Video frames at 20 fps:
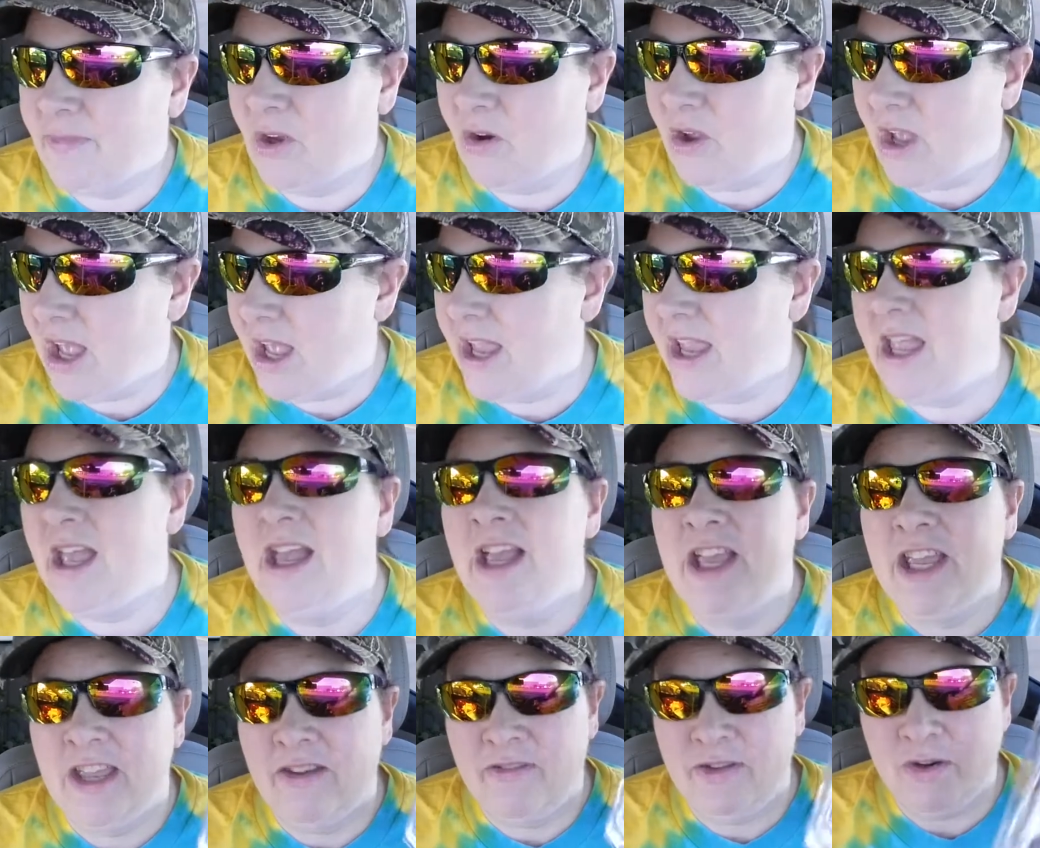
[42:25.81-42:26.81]
Okay.
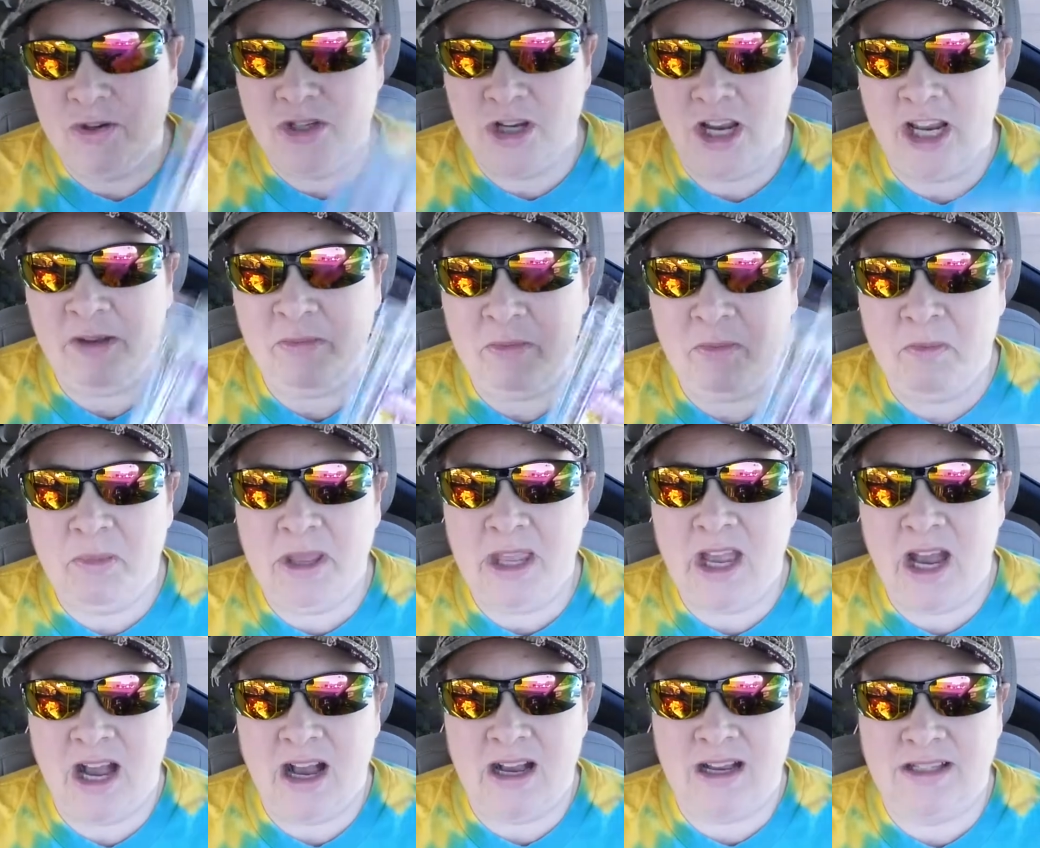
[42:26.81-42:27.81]
If you type
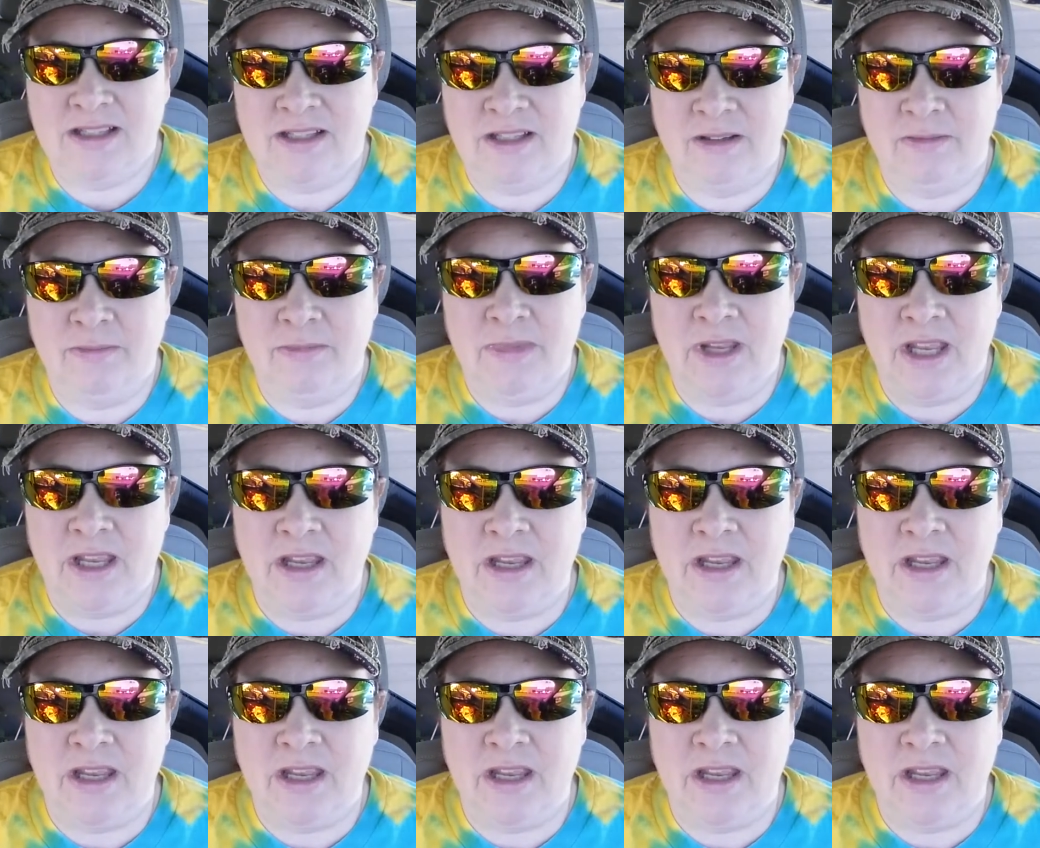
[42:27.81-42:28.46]
be awesome